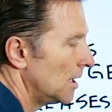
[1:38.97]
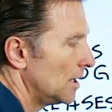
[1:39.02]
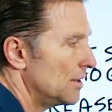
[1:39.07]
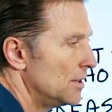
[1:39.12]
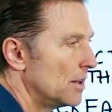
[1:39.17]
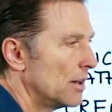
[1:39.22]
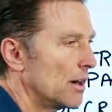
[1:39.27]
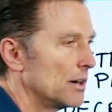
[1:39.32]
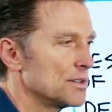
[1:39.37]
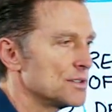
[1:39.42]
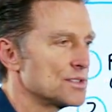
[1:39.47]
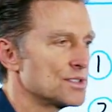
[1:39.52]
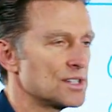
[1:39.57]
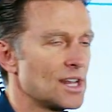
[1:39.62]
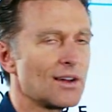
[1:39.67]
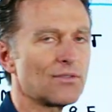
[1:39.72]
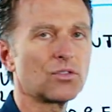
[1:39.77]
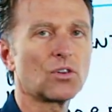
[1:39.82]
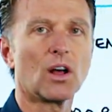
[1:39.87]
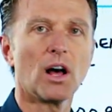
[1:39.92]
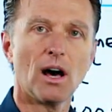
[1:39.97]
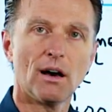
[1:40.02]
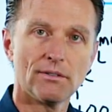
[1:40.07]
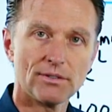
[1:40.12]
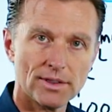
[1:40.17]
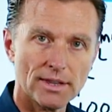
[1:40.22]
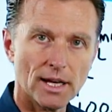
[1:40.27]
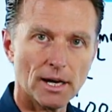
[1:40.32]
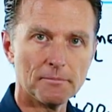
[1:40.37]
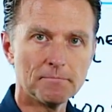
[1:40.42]
There are several
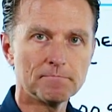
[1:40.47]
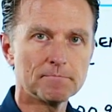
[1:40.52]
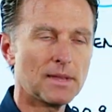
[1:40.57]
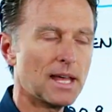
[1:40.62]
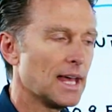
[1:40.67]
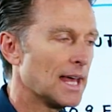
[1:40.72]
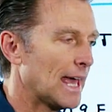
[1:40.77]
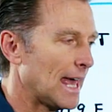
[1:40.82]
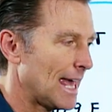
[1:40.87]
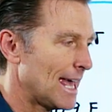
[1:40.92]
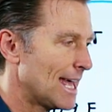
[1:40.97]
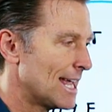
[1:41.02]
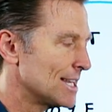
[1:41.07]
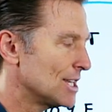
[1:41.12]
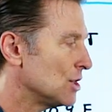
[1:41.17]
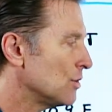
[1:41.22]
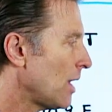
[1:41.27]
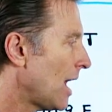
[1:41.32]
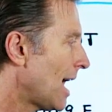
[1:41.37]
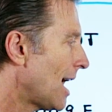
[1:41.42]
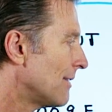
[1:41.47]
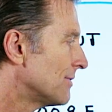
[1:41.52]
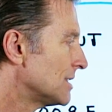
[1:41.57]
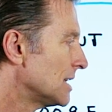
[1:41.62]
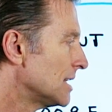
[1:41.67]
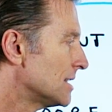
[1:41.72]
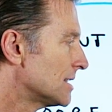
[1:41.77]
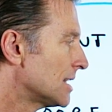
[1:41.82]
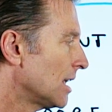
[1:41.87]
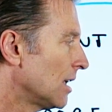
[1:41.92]
of them, and you have
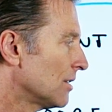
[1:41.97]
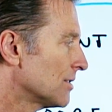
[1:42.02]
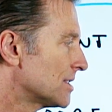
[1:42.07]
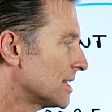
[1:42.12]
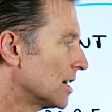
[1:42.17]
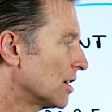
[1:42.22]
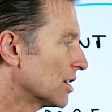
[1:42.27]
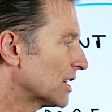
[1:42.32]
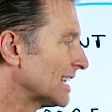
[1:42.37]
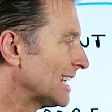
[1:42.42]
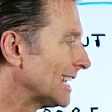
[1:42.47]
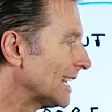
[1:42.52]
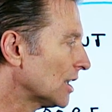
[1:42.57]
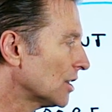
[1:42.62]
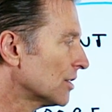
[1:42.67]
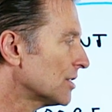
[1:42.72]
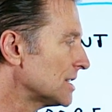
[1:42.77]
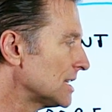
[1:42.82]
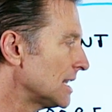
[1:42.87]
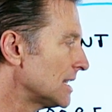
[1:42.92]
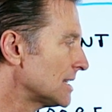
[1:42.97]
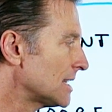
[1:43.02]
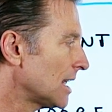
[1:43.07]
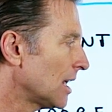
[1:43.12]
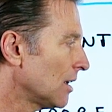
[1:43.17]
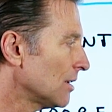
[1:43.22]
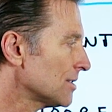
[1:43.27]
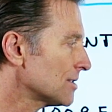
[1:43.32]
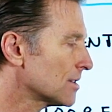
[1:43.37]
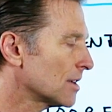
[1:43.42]
T cells that are killer T
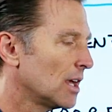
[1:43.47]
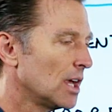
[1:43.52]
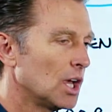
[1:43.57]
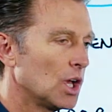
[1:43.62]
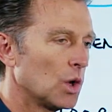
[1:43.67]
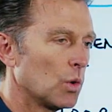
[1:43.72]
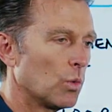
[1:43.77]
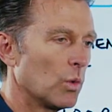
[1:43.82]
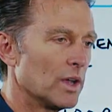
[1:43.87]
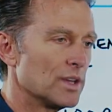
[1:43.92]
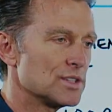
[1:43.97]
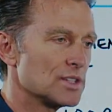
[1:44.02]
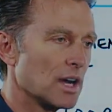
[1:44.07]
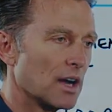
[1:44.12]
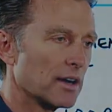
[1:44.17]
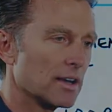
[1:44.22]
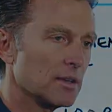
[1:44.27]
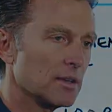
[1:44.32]
cells, which are